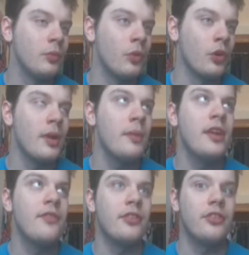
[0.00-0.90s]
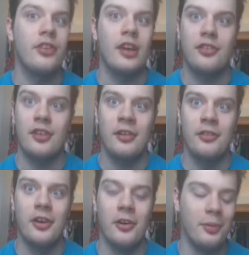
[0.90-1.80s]
or maybe even 6, I
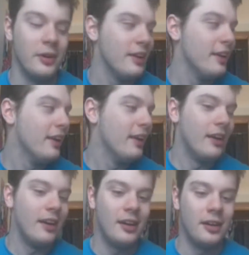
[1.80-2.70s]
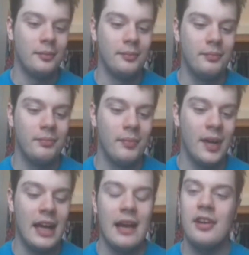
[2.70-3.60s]
don't know, but
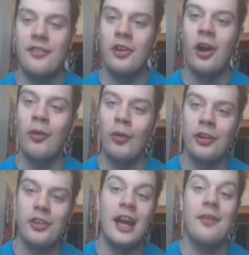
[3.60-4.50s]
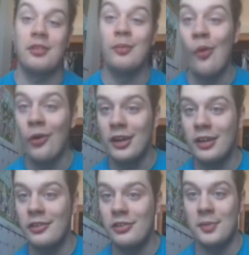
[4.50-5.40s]
I have different artworks. I have some
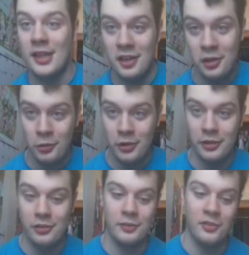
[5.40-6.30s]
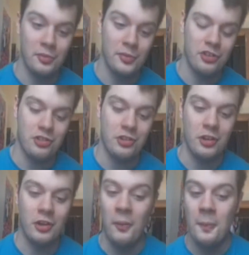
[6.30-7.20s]
Oricas, some hentai Oricas of Dark Magician
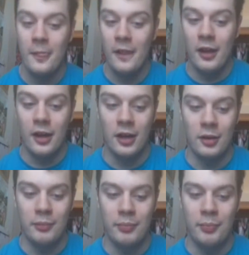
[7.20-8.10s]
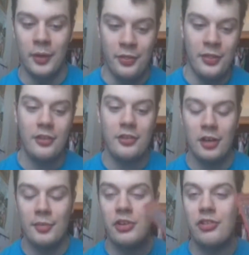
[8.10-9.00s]
Girl. But this
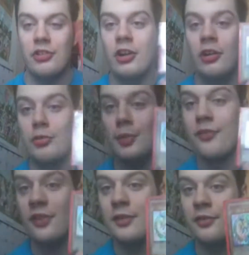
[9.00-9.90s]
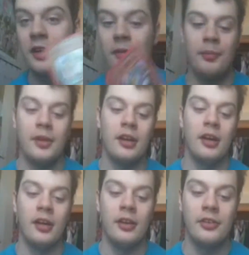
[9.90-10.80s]
Dark Magician Girl is my favorite
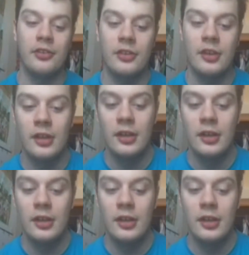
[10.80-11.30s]
because